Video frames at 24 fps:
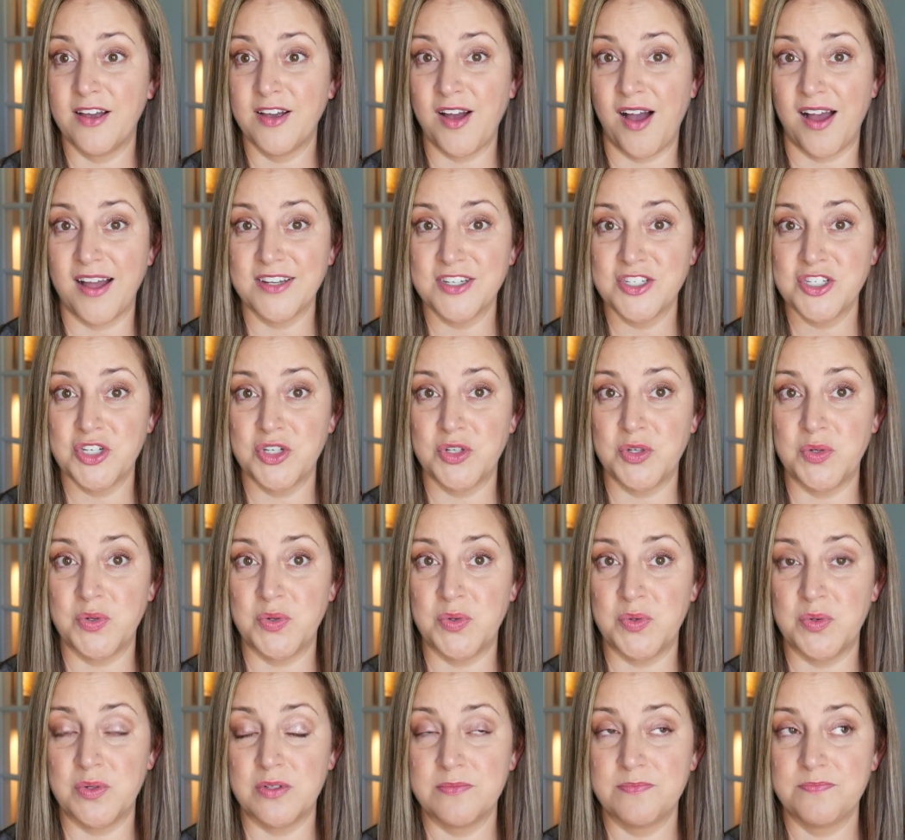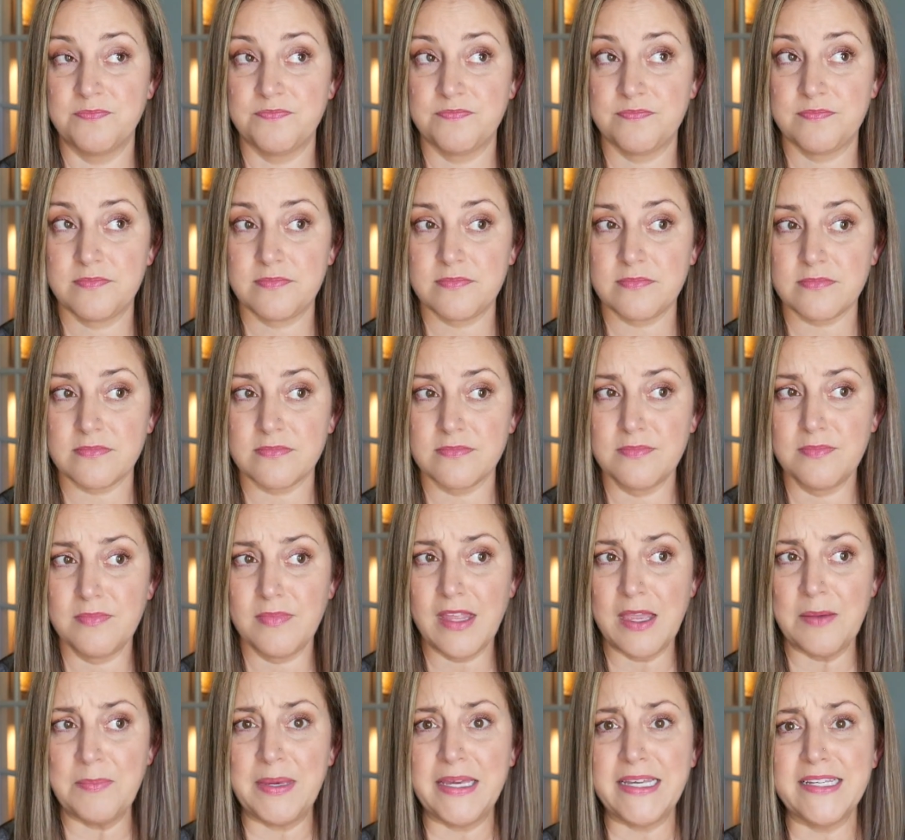got to
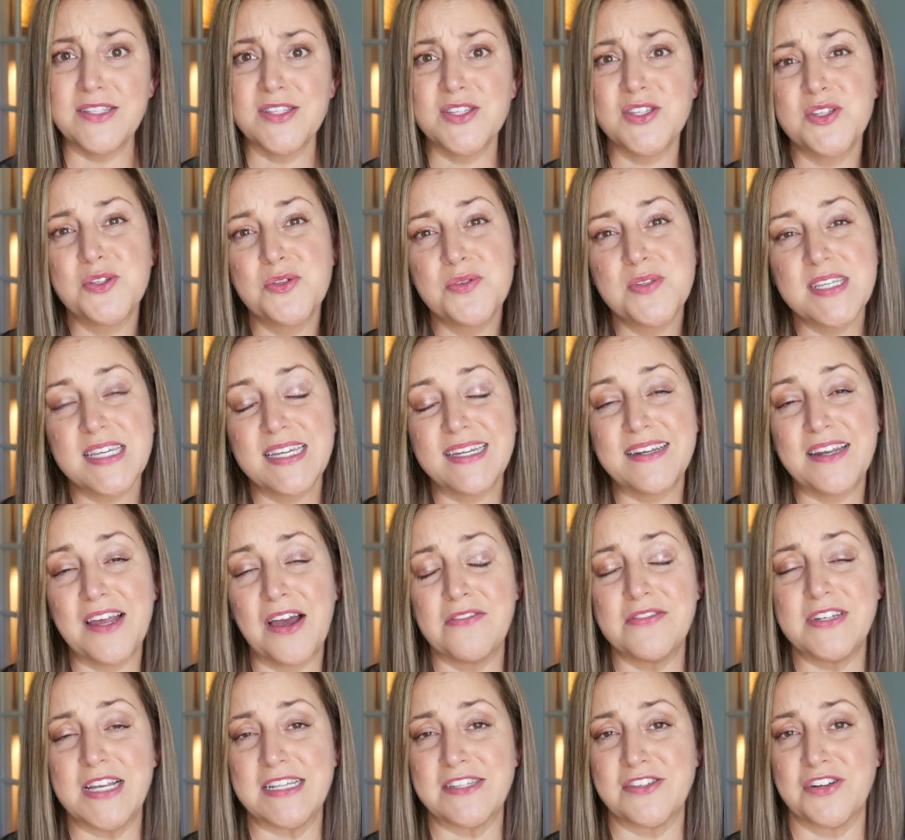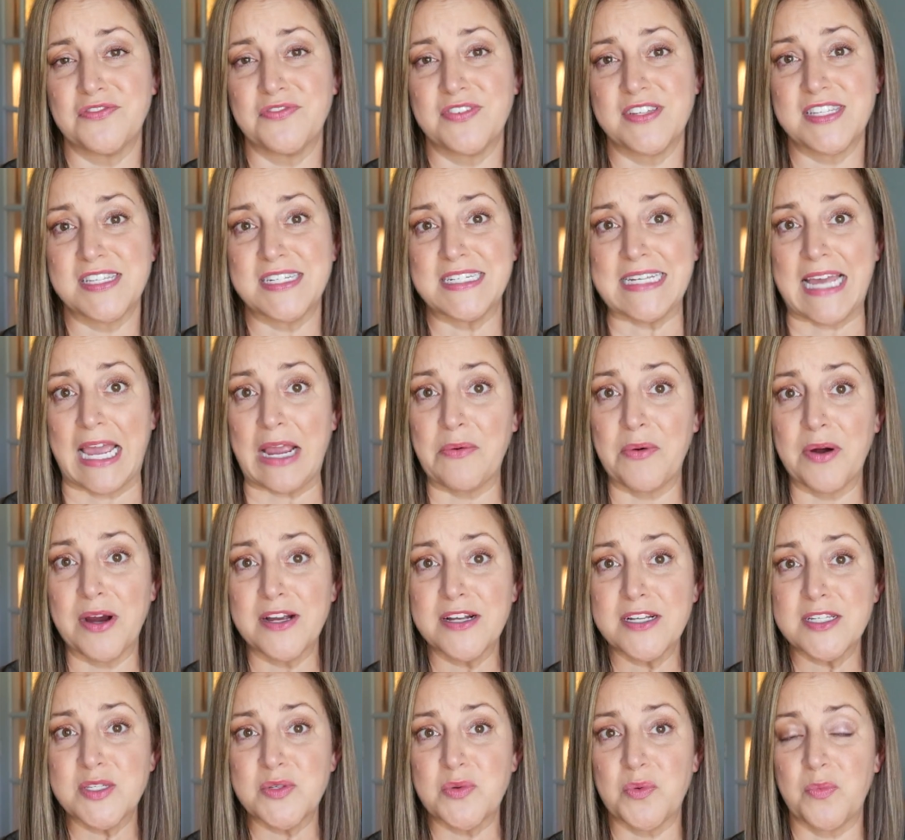meet Susan of Desert Vista Dye
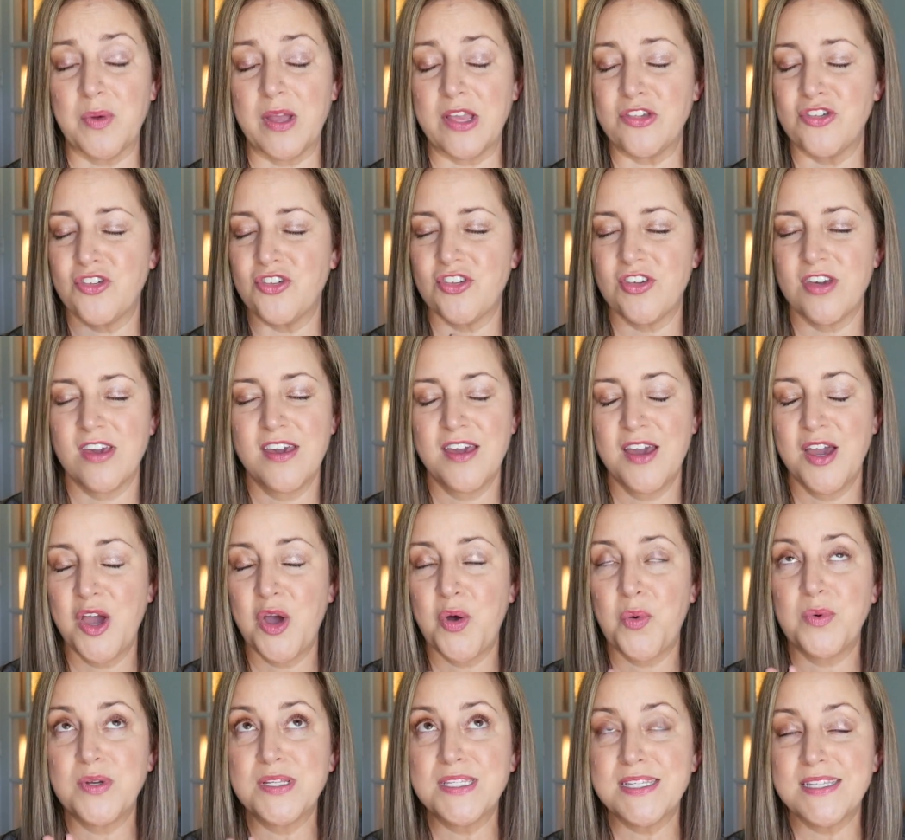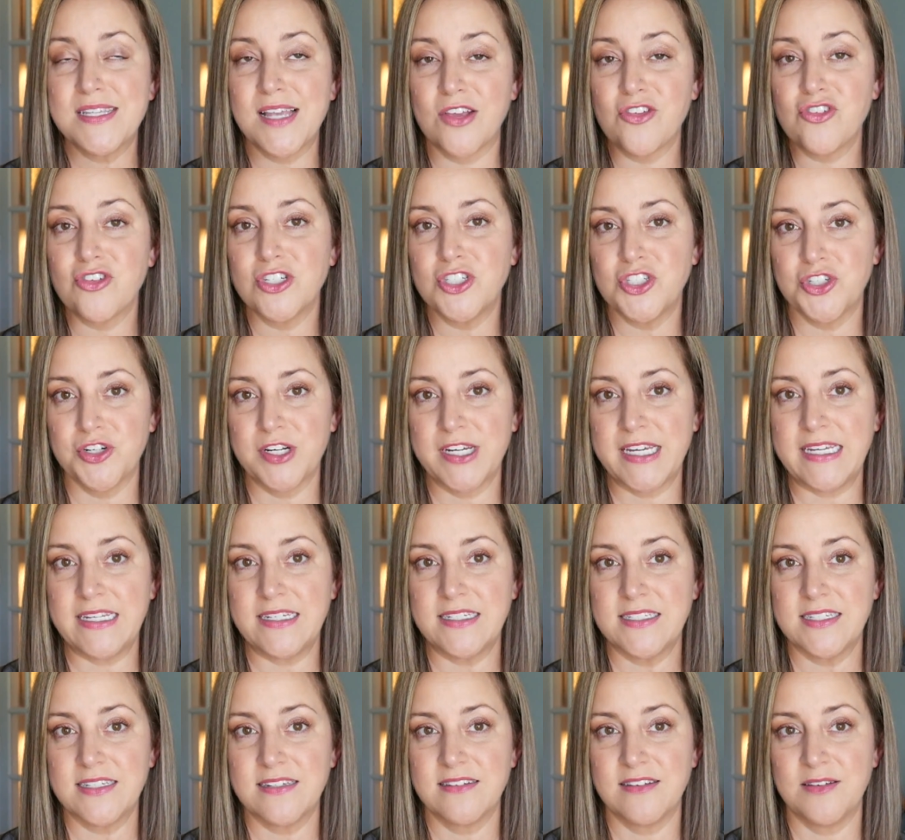Works, which was such a
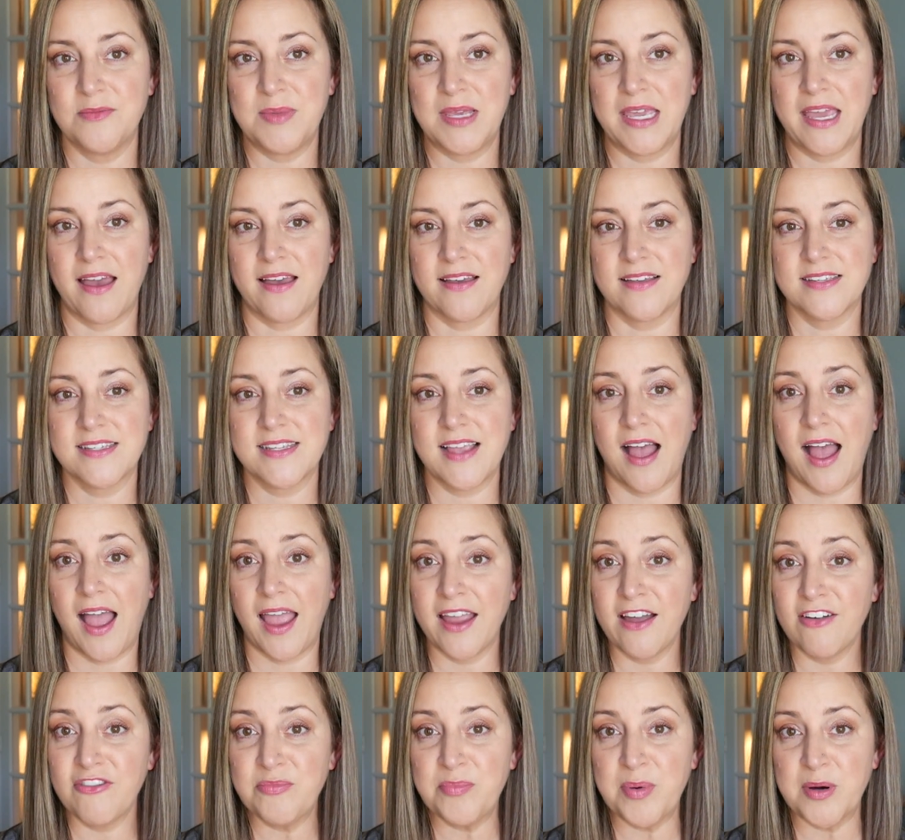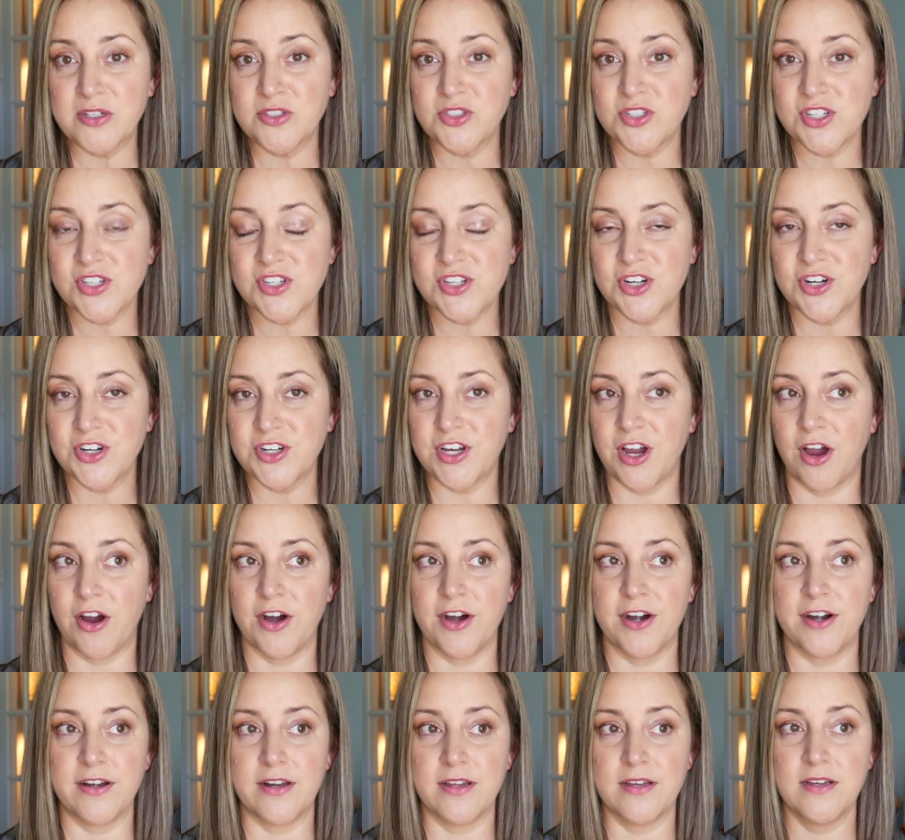treat because I have purchased her
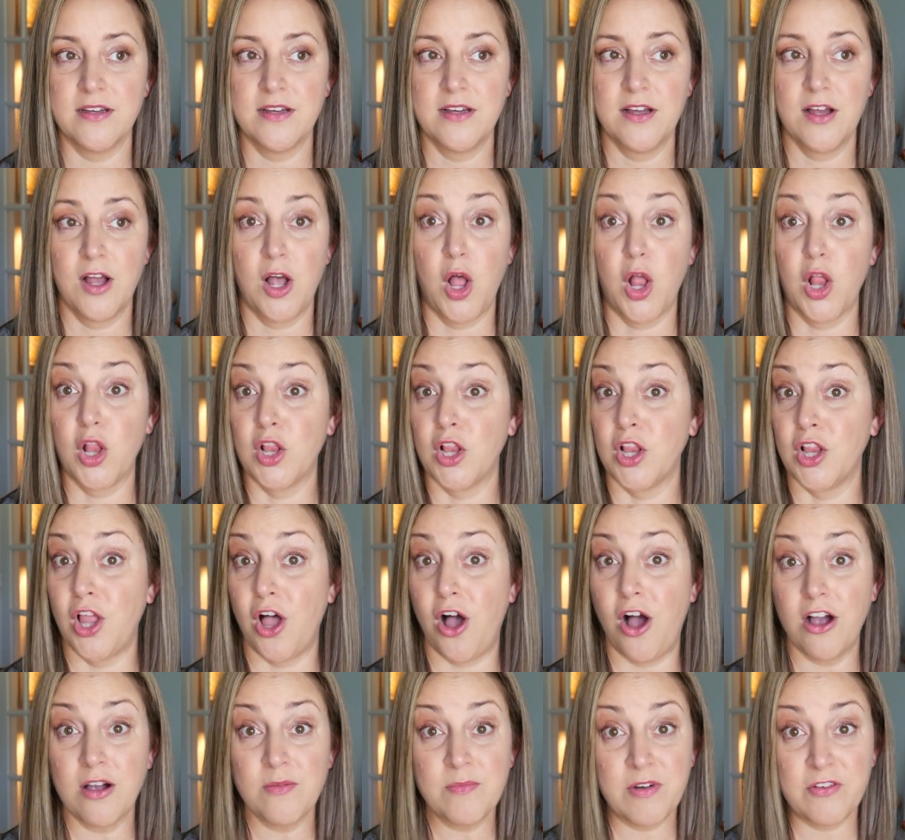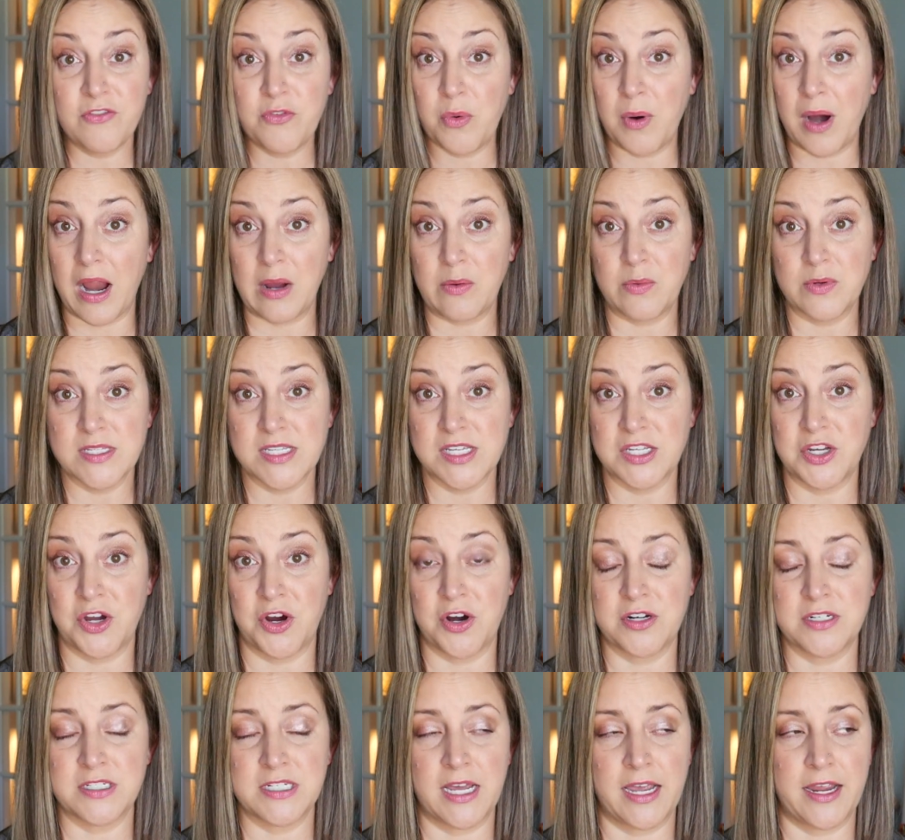yarn long before I was a
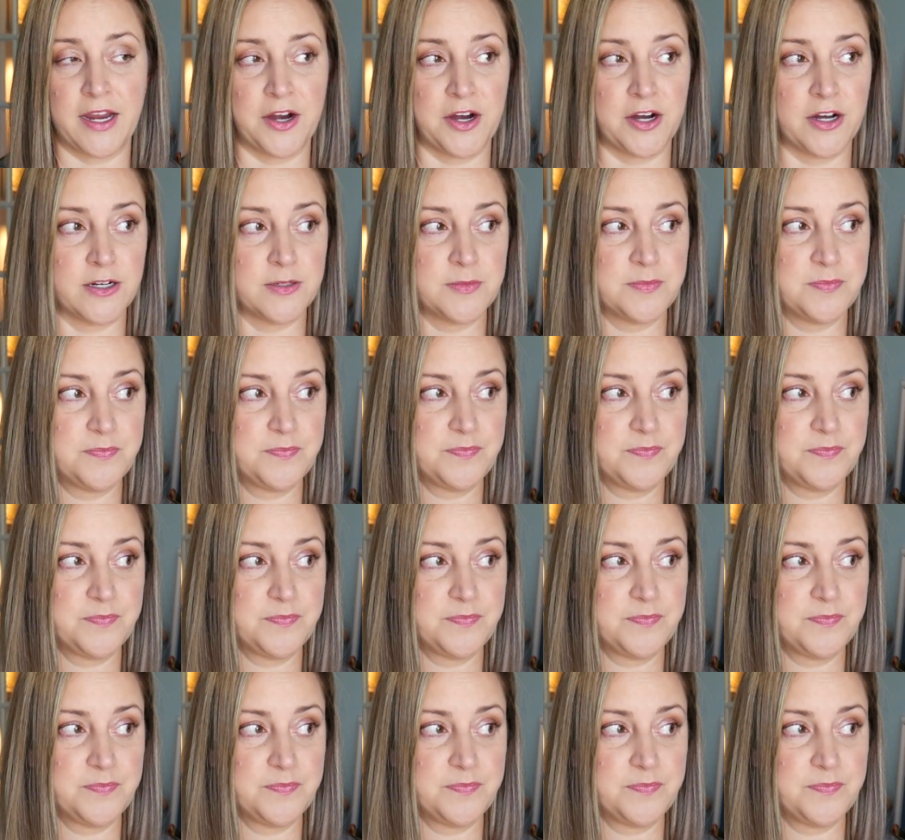yarn dyer.